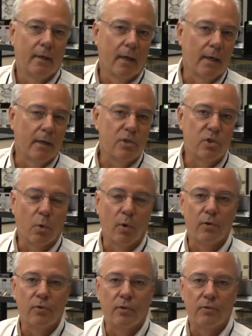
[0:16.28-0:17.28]
as
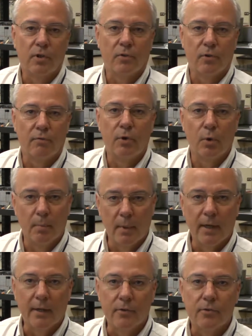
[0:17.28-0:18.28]
short as just a few
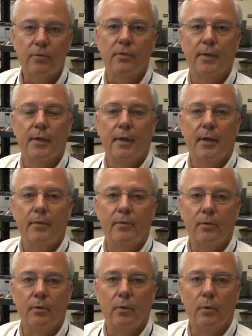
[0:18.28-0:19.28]
months,
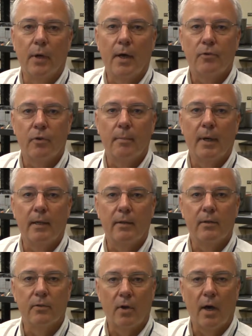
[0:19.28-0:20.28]
to
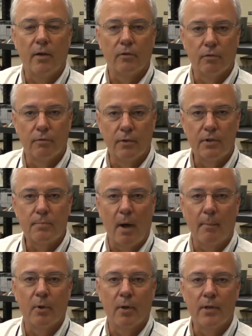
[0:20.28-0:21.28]
estimate the size of fish
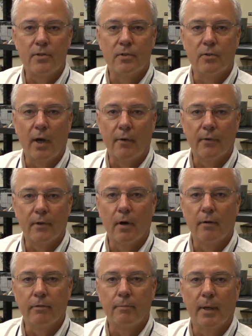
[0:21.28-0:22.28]
populations out in the
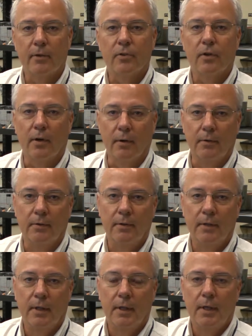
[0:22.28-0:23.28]
Gulf of Mexico.
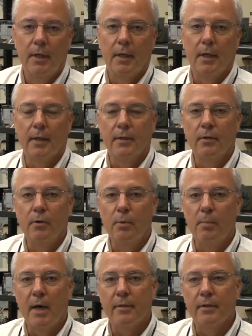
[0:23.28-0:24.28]
The new
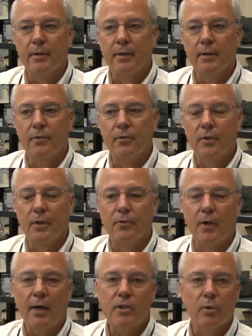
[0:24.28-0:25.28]
method
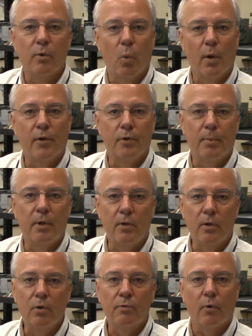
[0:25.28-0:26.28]
is actually one that's been
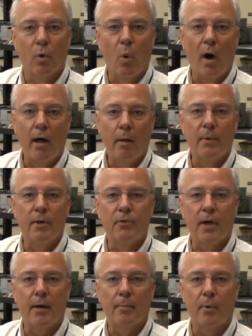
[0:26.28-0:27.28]
used for a while, but it's
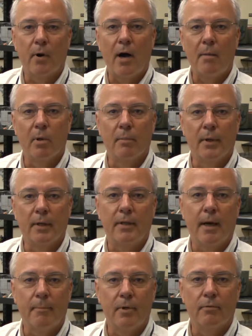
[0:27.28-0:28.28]
had a problem that
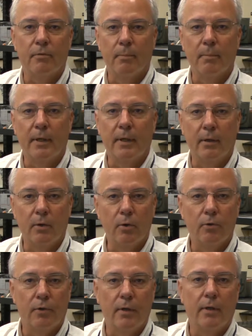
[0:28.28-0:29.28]
kept it from being
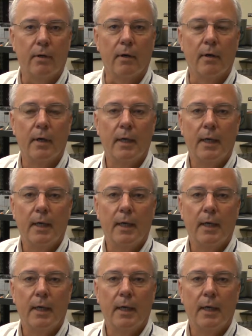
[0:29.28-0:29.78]
used here.